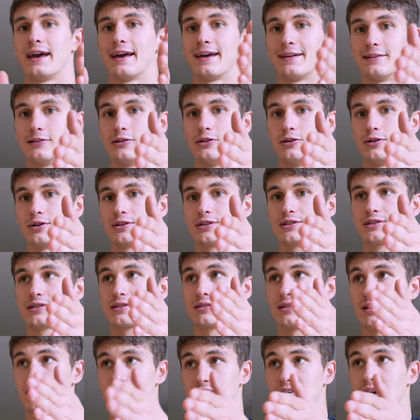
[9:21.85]
it looks
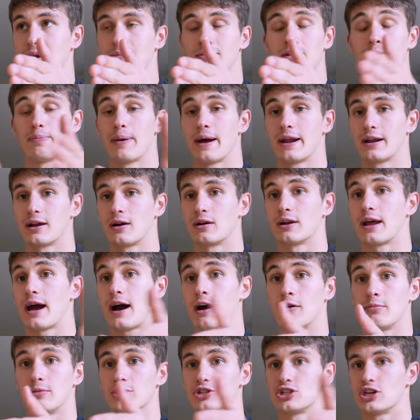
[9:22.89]
the same depending on
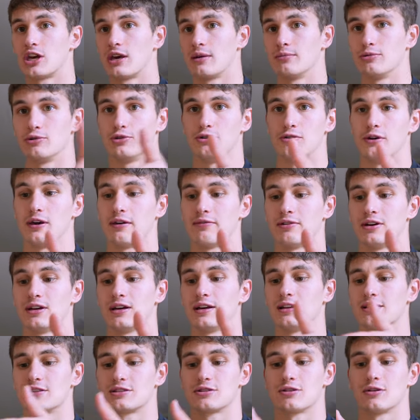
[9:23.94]
how much kibble you give it.
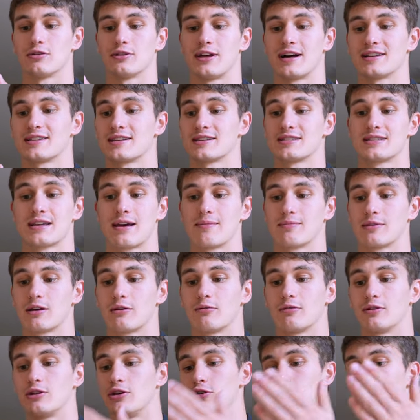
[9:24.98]
And so that's the same thing
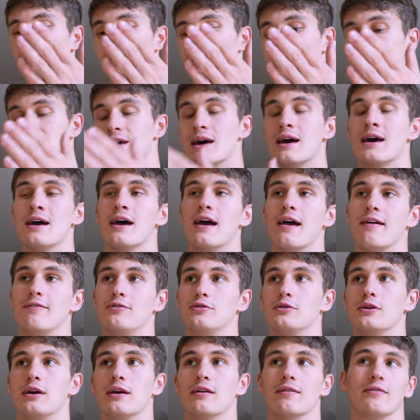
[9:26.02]
with humans. If
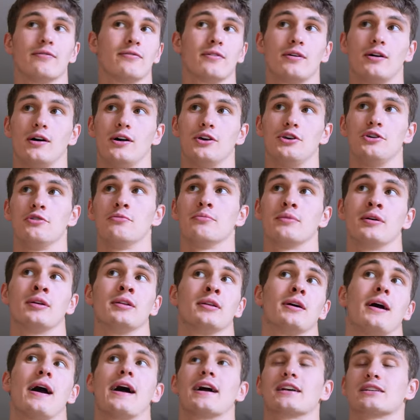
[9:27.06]
you give a
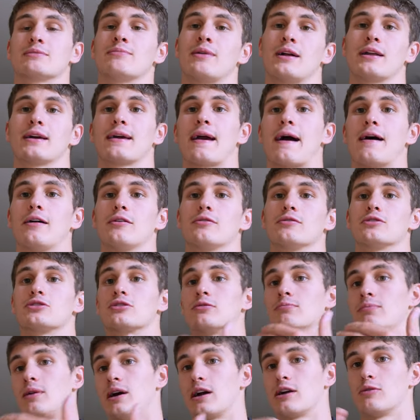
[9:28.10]
human X amount of calories,
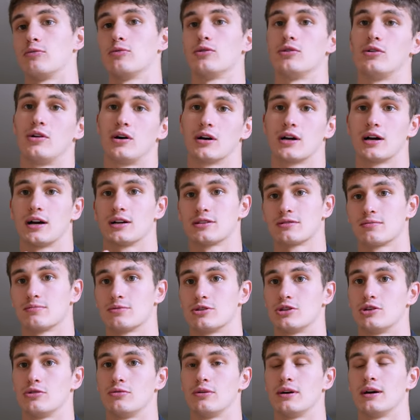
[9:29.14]
their body will accustom
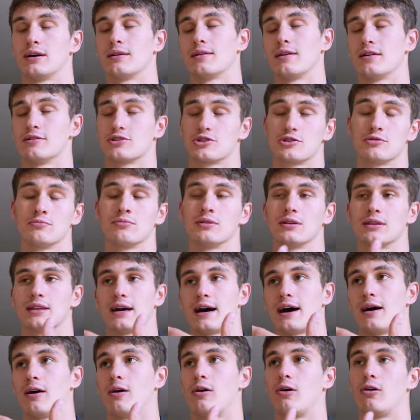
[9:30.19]
to it, assuming
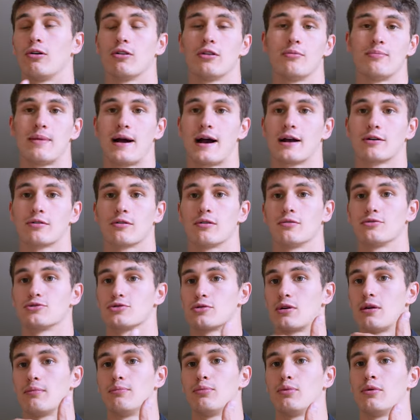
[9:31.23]
that all the macros
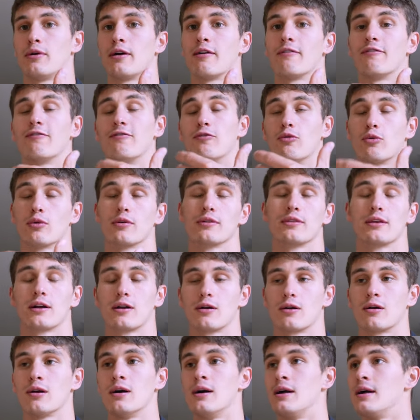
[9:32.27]
are on point for
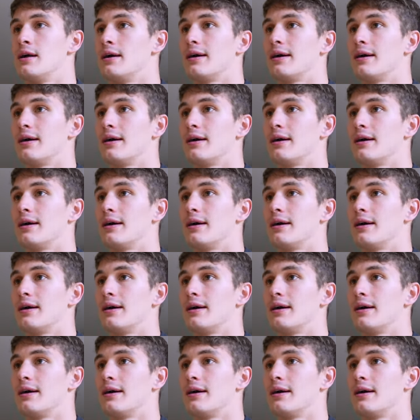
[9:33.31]
their,